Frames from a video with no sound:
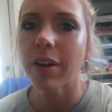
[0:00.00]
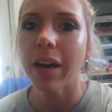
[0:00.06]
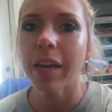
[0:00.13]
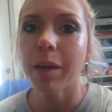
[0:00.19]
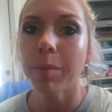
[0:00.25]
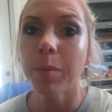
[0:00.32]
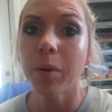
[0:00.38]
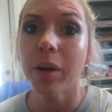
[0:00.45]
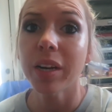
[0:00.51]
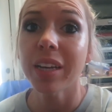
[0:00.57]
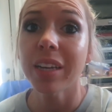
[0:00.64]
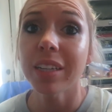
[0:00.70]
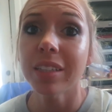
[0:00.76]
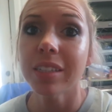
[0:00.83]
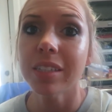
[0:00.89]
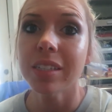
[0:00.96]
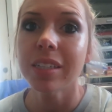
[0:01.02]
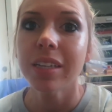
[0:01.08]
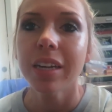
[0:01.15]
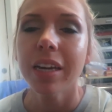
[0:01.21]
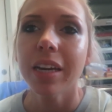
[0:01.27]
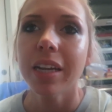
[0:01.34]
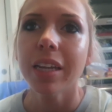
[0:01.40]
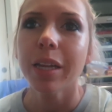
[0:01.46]
Friday
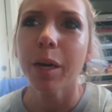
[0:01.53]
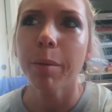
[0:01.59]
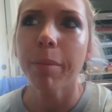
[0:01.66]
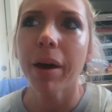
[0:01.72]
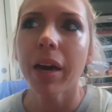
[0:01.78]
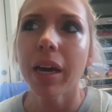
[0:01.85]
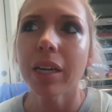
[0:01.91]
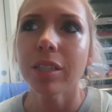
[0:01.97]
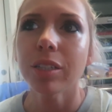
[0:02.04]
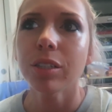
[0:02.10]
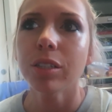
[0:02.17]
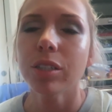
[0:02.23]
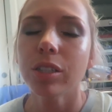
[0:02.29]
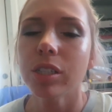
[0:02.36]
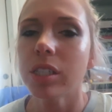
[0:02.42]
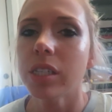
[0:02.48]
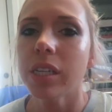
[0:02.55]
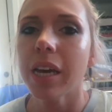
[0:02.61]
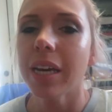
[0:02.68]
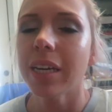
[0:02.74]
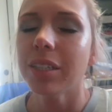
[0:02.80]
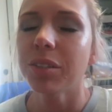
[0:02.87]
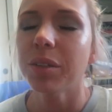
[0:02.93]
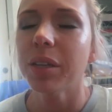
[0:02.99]
mornings like about 8, just
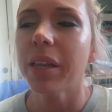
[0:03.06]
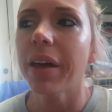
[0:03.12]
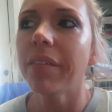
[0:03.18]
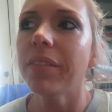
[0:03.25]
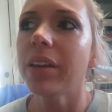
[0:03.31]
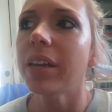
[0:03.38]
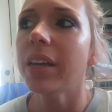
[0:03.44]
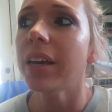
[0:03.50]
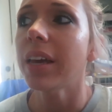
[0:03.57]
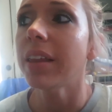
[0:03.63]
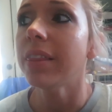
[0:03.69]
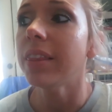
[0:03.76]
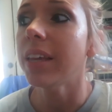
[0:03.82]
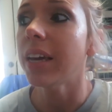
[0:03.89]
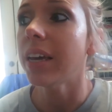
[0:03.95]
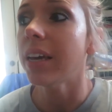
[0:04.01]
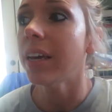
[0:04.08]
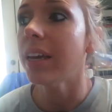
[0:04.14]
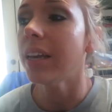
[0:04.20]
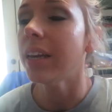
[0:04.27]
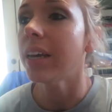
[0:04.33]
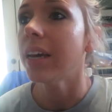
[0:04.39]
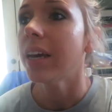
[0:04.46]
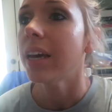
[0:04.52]
8 to 11, and
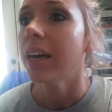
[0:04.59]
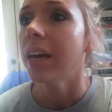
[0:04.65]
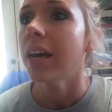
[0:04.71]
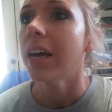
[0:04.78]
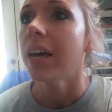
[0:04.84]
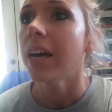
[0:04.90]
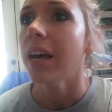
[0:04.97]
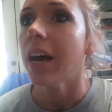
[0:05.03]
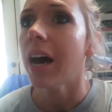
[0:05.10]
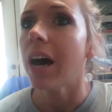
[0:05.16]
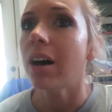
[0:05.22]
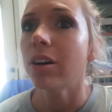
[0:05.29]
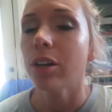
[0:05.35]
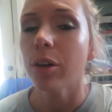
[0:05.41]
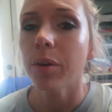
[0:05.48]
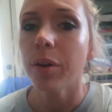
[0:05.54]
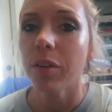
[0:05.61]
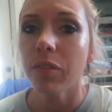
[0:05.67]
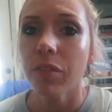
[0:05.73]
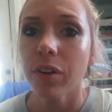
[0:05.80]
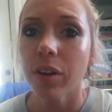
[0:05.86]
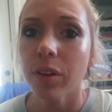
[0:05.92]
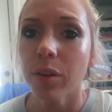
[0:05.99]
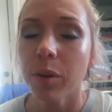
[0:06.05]
then I'll go in
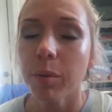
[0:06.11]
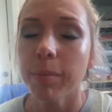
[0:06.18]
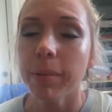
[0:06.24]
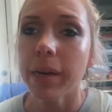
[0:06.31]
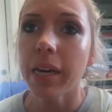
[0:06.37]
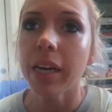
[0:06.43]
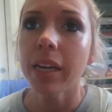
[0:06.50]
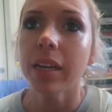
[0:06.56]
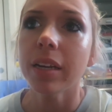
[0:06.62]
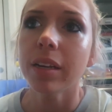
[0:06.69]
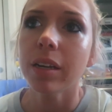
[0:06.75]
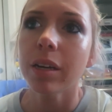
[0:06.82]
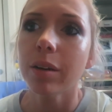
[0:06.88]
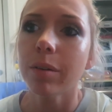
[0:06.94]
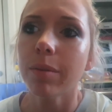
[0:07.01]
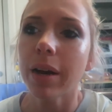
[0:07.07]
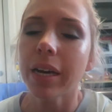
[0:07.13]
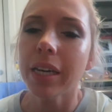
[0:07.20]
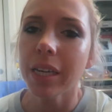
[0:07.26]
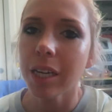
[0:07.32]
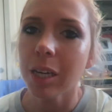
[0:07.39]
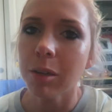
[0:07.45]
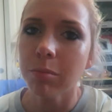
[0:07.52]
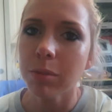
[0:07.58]
for a little bit while
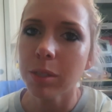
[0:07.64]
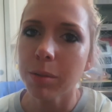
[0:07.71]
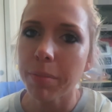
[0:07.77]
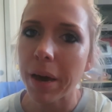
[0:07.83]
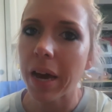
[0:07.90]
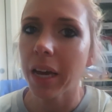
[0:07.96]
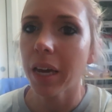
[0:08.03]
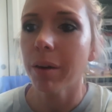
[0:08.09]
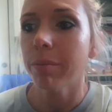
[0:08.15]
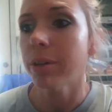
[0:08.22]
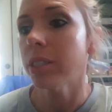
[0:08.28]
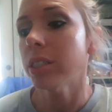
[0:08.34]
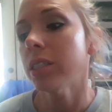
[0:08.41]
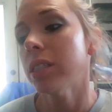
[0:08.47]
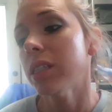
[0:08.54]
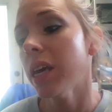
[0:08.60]
he comes back and watches